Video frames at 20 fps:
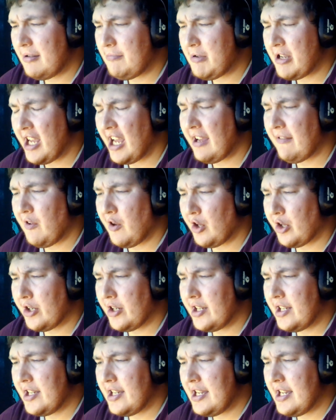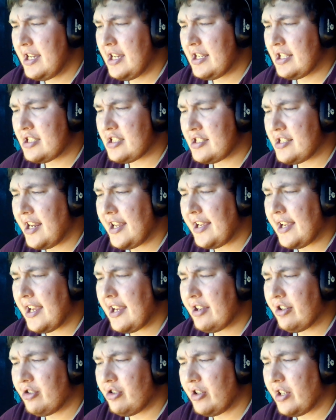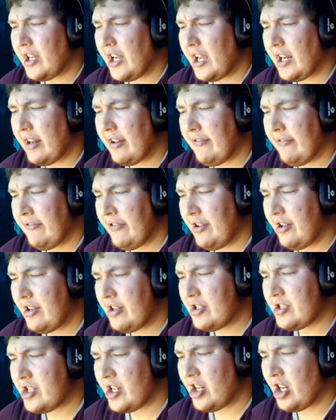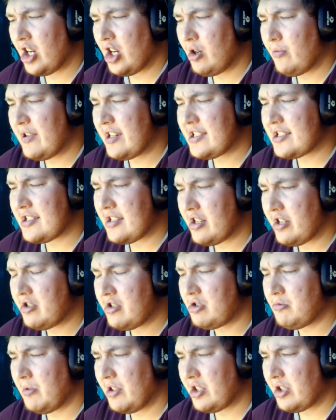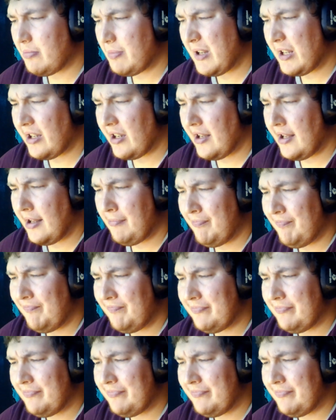Behavior sneaky and creative, she always knows what to become.